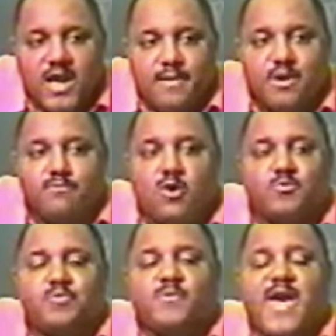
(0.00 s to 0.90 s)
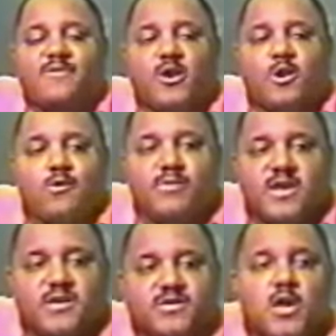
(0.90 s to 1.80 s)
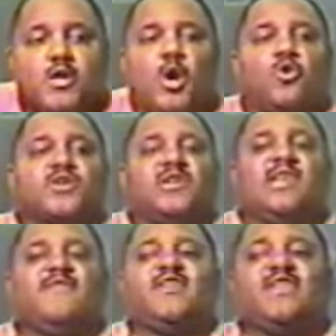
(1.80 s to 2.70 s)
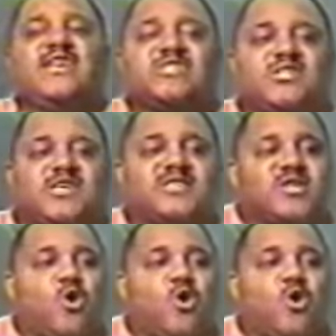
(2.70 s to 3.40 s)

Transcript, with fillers: And but most people have the chloraminiums. Those are living entities,